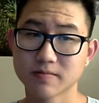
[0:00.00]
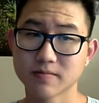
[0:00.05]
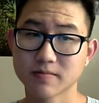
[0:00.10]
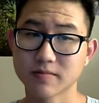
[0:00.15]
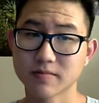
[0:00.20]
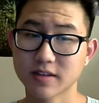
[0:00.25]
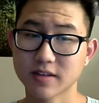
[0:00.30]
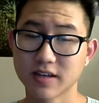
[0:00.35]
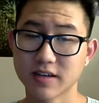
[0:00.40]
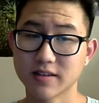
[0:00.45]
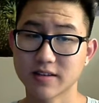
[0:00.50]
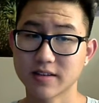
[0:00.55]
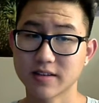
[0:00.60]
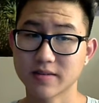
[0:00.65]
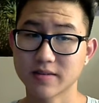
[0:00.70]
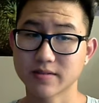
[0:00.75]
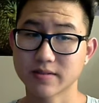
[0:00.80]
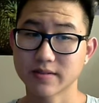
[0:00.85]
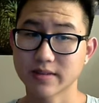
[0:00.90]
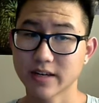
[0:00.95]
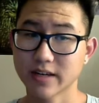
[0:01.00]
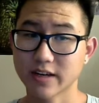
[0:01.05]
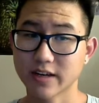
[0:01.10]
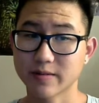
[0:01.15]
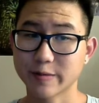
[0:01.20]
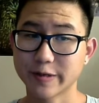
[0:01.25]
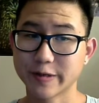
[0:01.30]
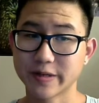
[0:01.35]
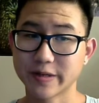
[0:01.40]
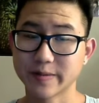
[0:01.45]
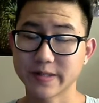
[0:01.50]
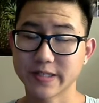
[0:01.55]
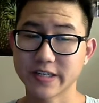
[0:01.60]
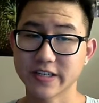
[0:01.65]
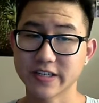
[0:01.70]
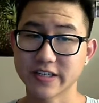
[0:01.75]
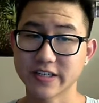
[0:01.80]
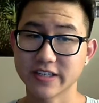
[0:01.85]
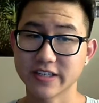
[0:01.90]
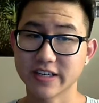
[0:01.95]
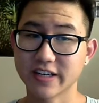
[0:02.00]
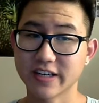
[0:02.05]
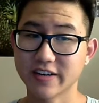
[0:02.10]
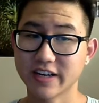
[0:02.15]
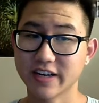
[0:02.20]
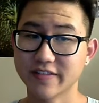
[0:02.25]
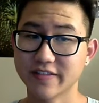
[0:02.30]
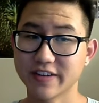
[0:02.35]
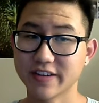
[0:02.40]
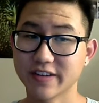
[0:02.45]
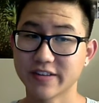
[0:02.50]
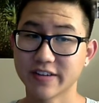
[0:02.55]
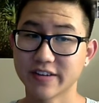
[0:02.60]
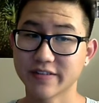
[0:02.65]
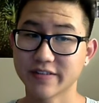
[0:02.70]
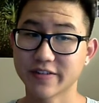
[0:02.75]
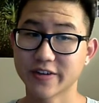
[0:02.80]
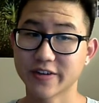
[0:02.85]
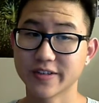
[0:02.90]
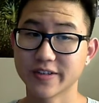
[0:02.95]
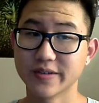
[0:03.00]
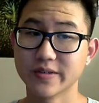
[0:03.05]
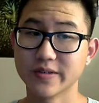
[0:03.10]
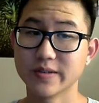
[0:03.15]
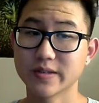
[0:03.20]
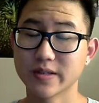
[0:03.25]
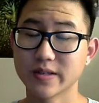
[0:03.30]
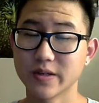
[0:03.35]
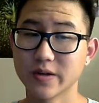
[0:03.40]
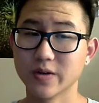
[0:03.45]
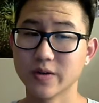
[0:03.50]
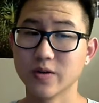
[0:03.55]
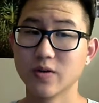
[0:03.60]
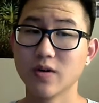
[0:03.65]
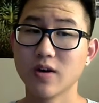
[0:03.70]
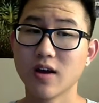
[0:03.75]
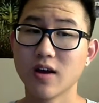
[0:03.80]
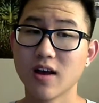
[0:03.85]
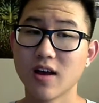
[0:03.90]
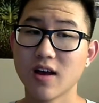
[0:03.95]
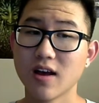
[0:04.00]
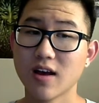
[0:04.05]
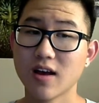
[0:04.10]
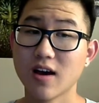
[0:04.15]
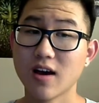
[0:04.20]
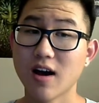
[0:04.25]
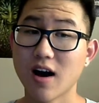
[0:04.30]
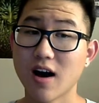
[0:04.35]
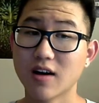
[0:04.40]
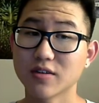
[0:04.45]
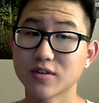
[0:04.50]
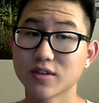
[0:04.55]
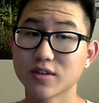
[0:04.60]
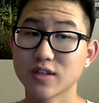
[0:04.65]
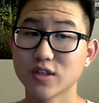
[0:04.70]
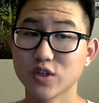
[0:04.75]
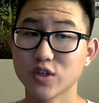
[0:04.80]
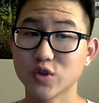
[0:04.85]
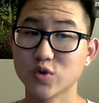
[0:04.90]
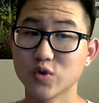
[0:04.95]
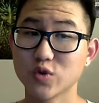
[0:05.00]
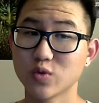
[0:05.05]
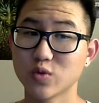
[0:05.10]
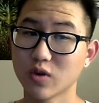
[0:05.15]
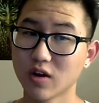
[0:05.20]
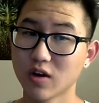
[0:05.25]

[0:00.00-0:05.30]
Yeah, that's terrible. I'm sorry. I don't have anything for you. So I'll see you